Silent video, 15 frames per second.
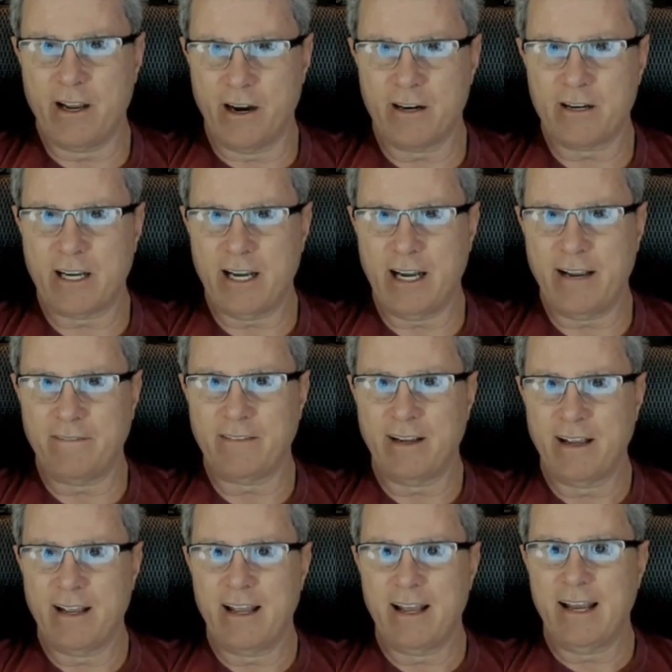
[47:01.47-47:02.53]
archived.
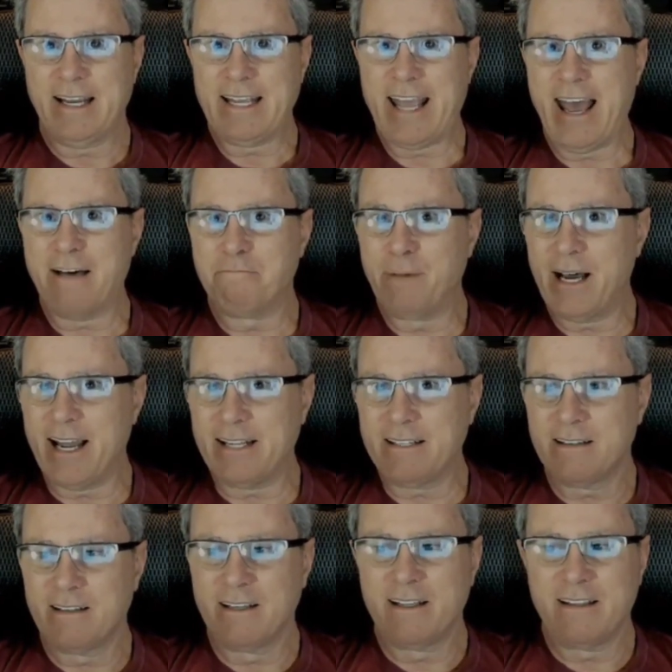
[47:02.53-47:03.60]
Yeah, but
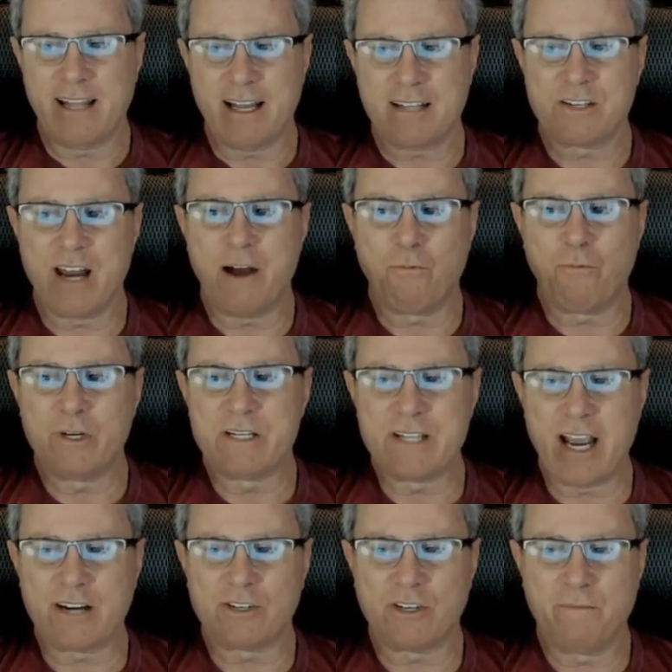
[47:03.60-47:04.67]
that's not what is
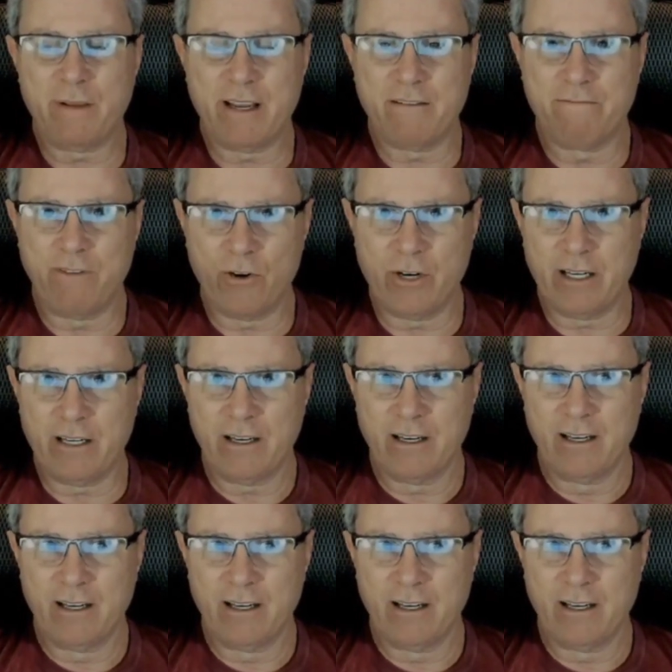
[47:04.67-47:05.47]
actually being voted.